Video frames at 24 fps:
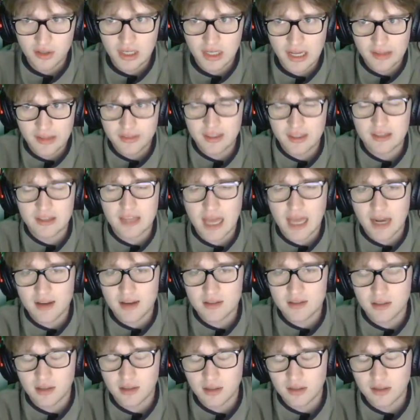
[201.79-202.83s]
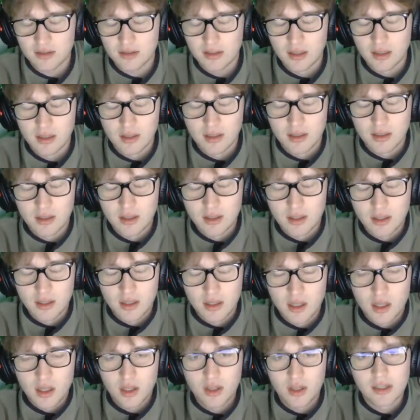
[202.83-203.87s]
And I think that is a good
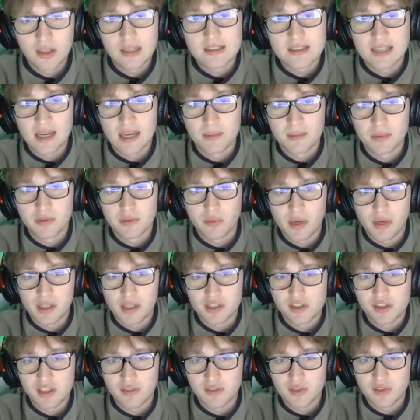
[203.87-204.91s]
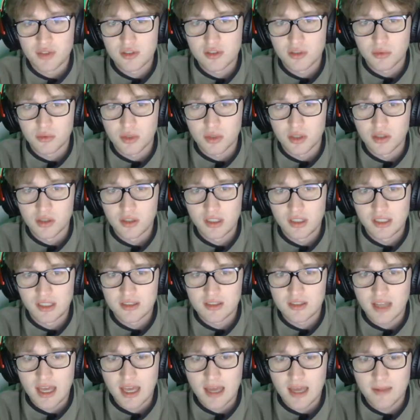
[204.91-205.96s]
example of why Shiv is so good, is
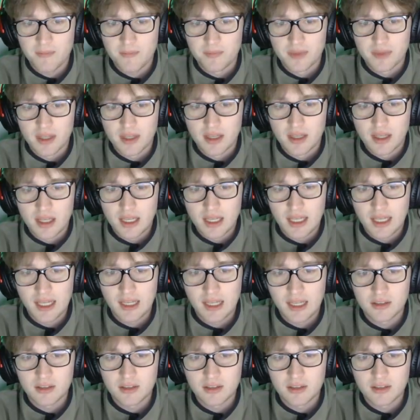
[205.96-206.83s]
that he